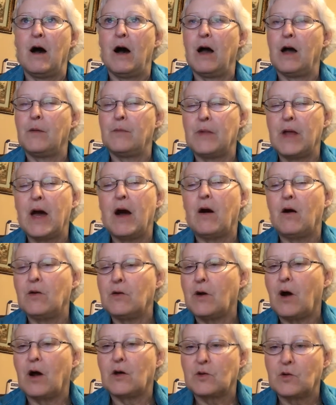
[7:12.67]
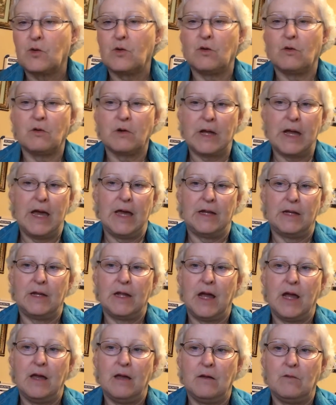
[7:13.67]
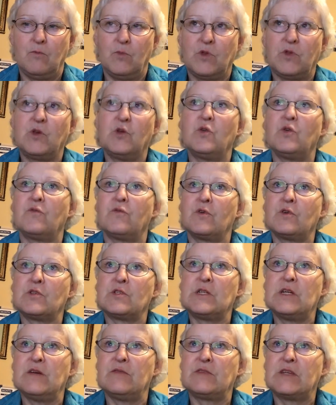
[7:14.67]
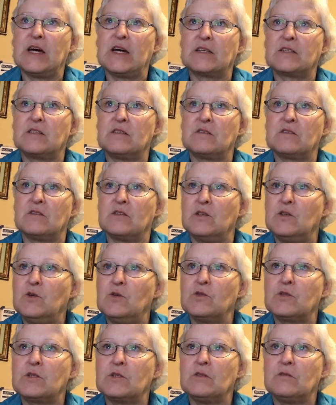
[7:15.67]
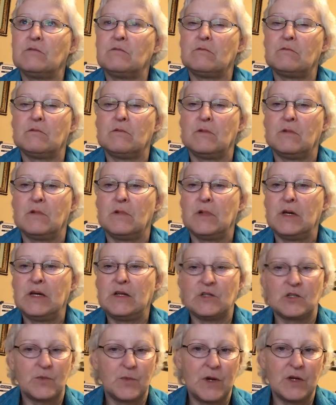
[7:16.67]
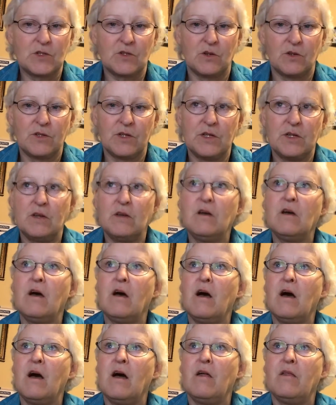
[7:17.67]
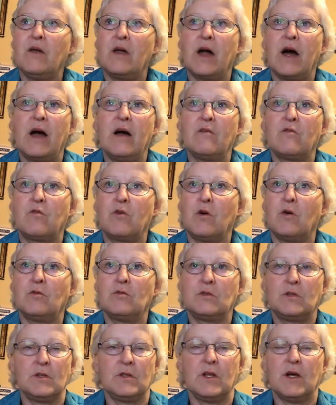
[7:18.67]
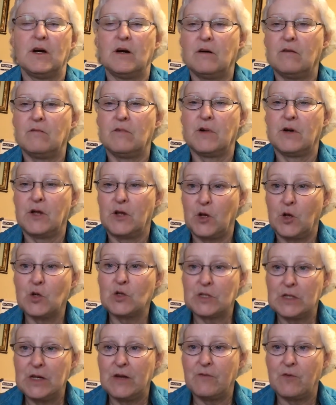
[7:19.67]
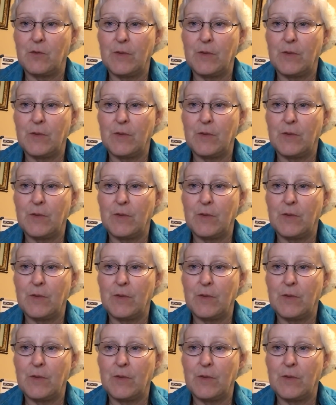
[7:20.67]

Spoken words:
I am now a doctoral candidate with the University of Texas in Houston in a specialty that I have grown to love, nursing